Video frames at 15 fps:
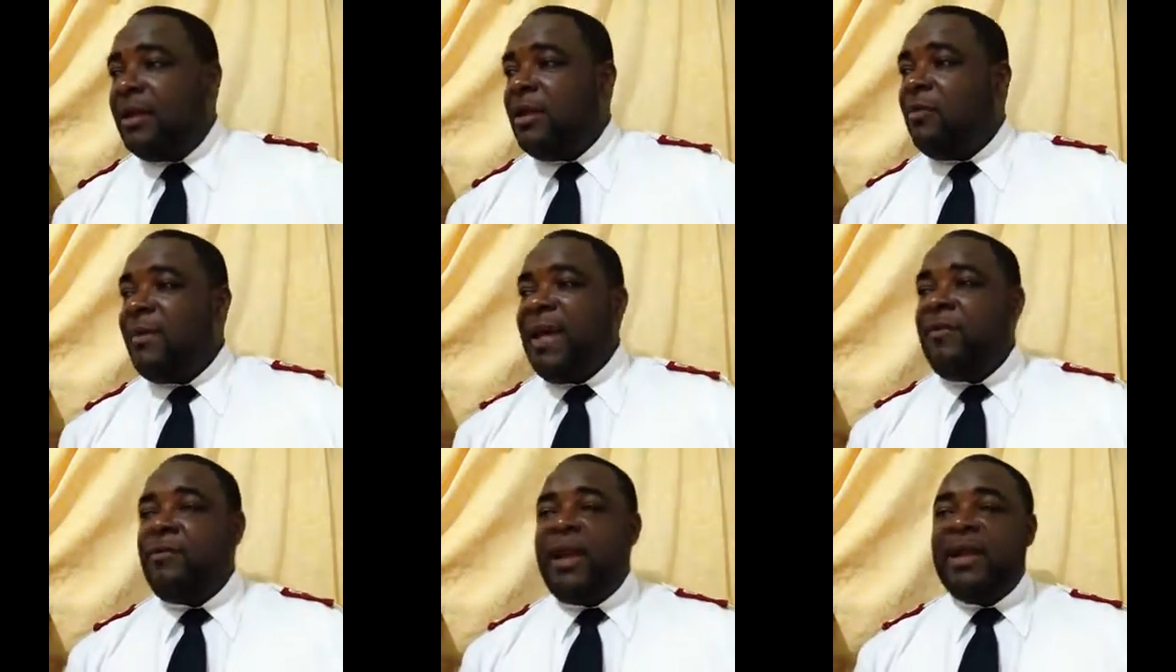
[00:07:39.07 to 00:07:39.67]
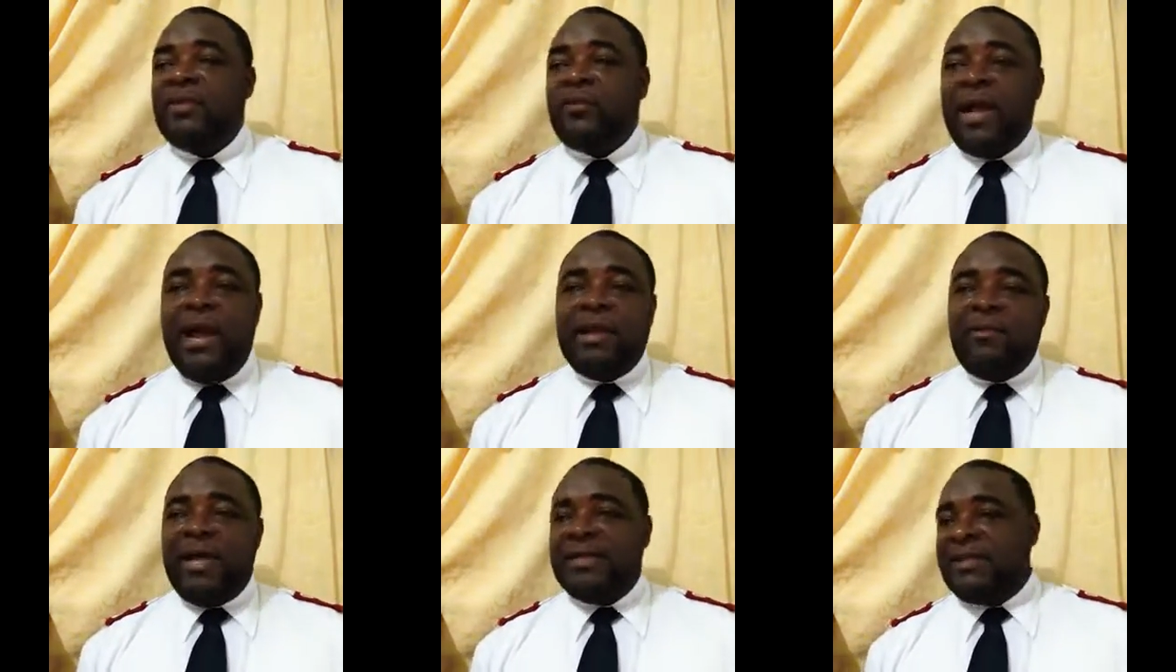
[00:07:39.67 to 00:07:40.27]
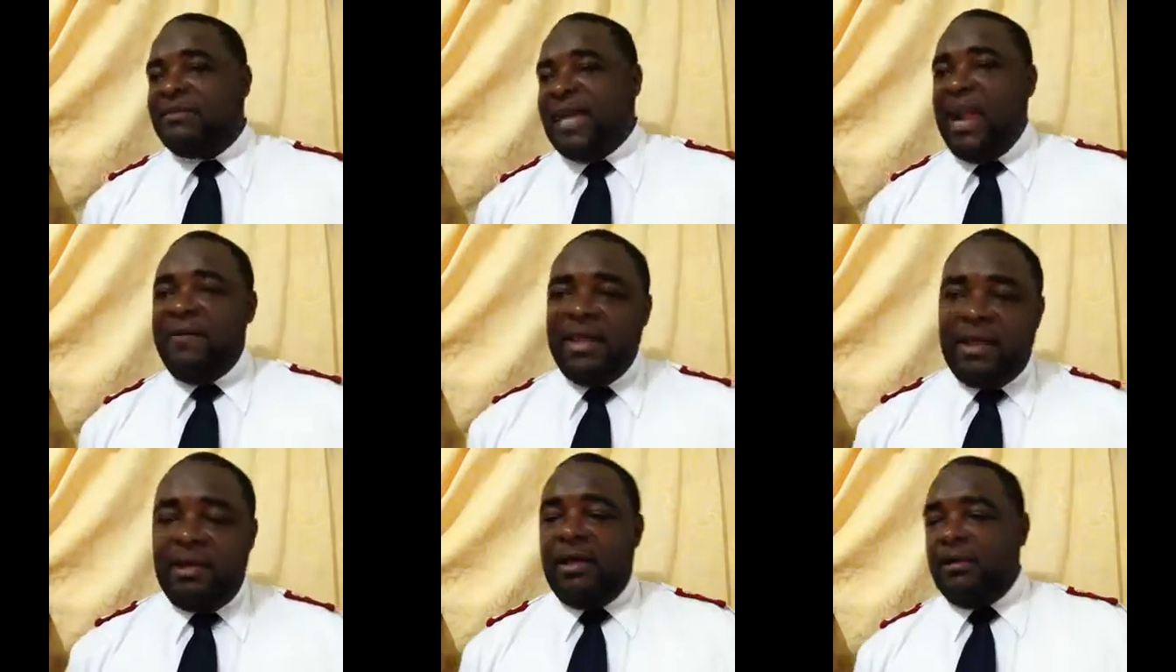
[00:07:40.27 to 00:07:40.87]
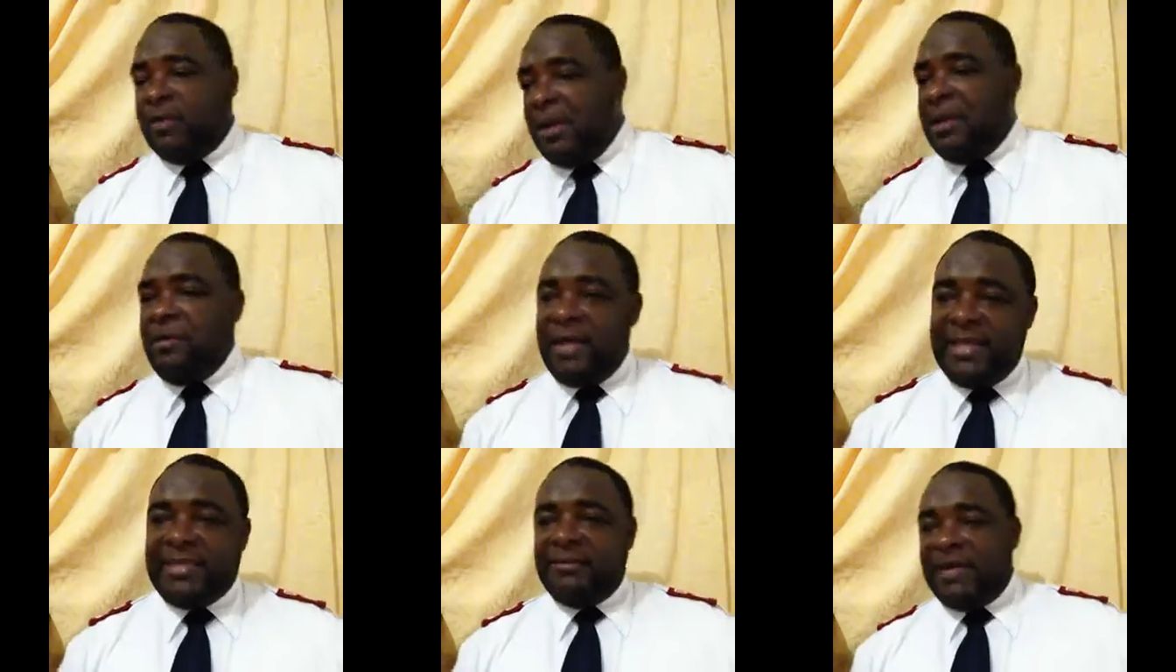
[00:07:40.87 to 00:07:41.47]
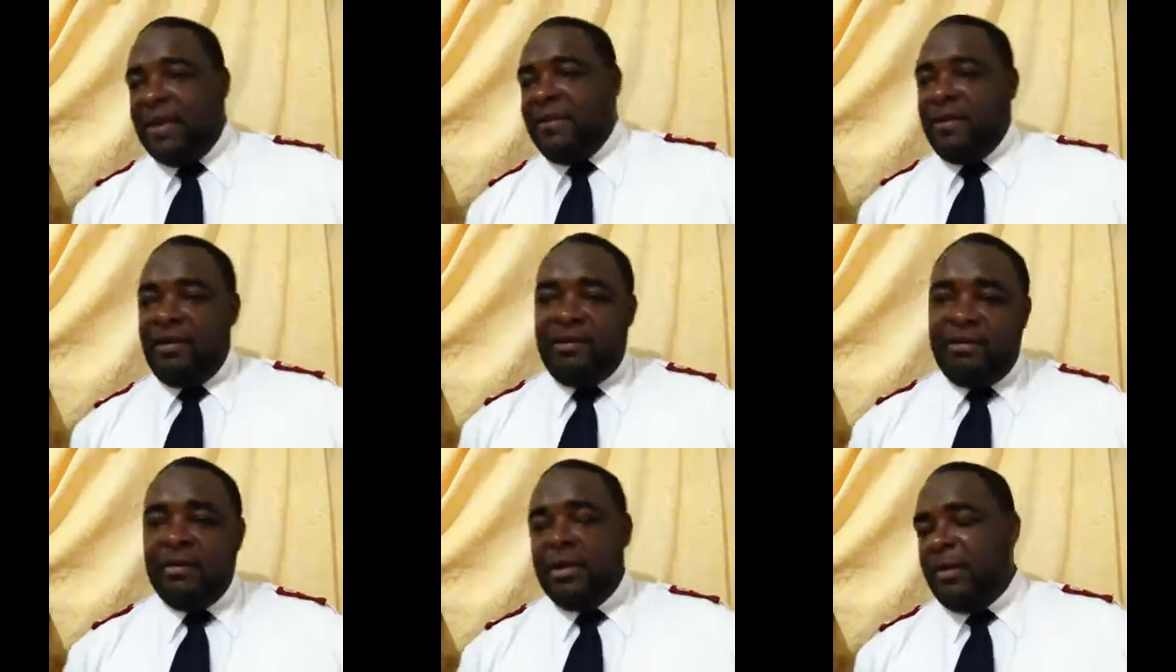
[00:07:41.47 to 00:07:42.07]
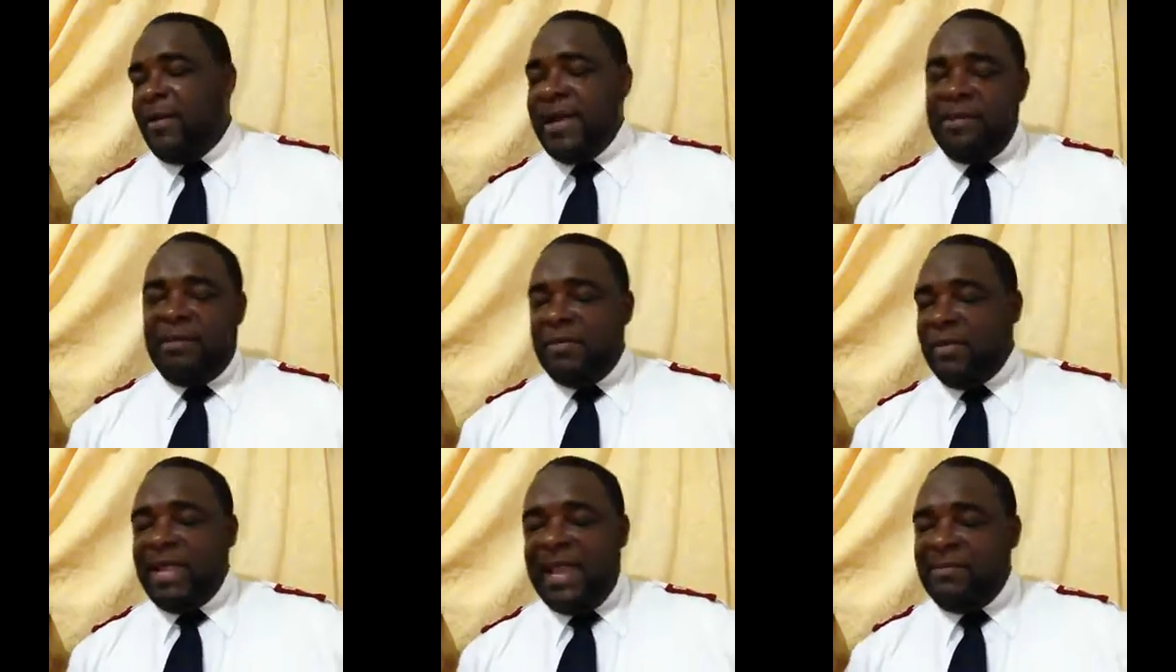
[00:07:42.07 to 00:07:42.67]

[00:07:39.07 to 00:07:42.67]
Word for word: Now let's get one thing fast. The lady not still alive. She can't be still